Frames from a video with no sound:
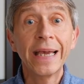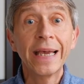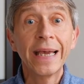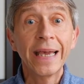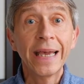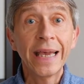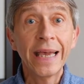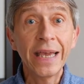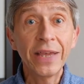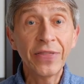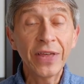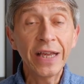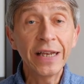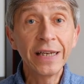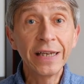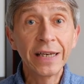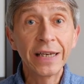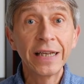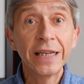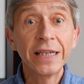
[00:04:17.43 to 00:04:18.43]
He
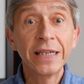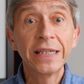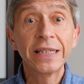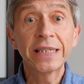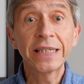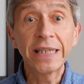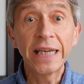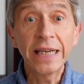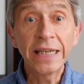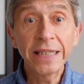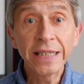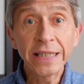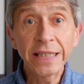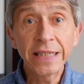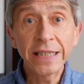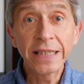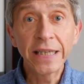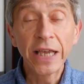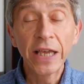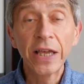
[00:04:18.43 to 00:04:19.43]
then
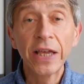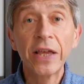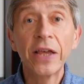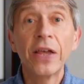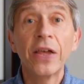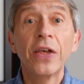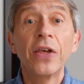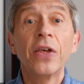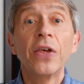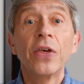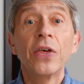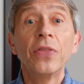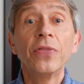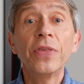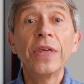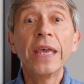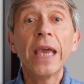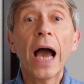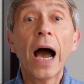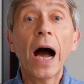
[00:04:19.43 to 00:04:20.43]
says,
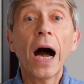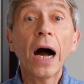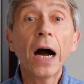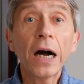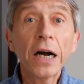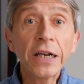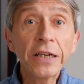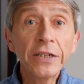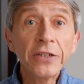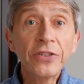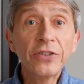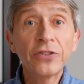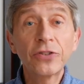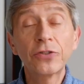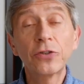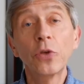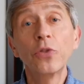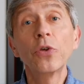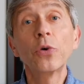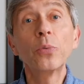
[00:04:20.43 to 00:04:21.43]
"The ayes
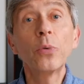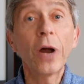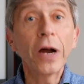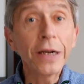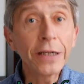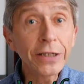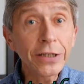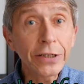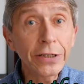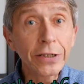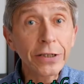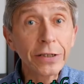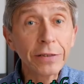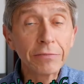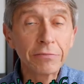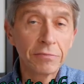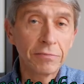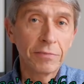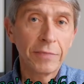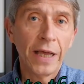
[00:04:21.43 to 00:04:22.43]
to the right,"
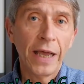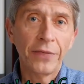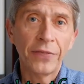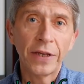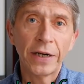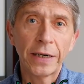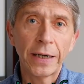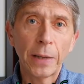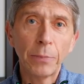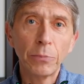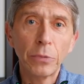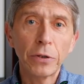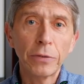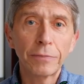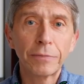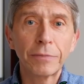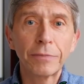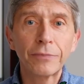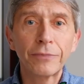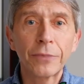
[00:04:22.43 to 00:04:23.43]
and then a number,
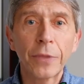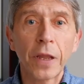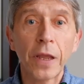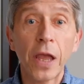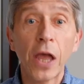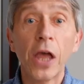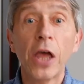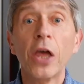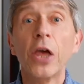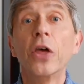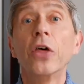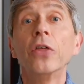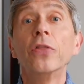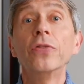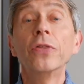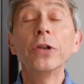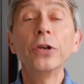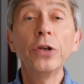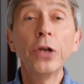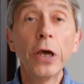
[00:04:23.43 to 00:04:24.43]

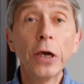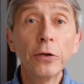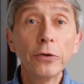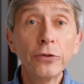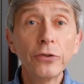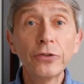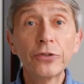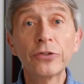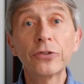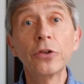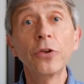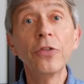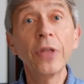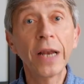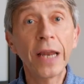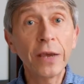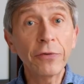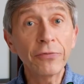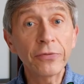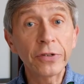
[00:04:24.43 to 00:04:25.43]
"the noes to the
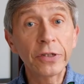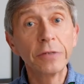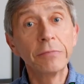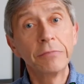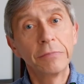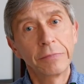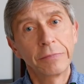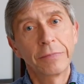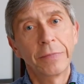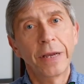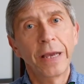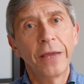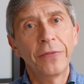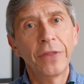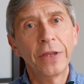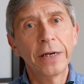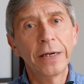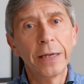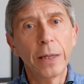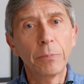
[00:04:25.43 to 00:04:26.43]
left," and
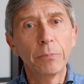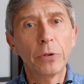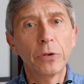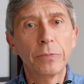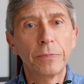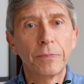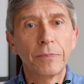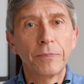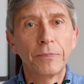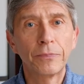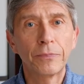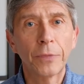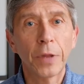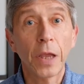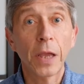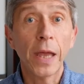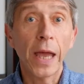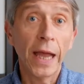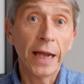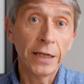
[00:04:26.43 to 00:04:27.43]
then a number.
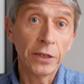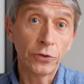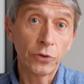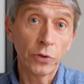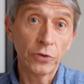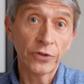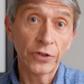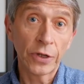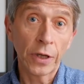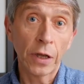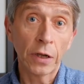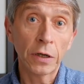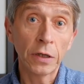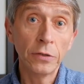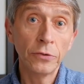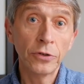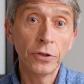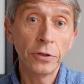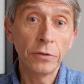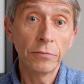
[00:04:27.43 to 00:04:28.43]
And he draws the
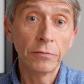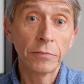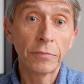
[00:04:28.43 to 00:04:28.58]
conclusion.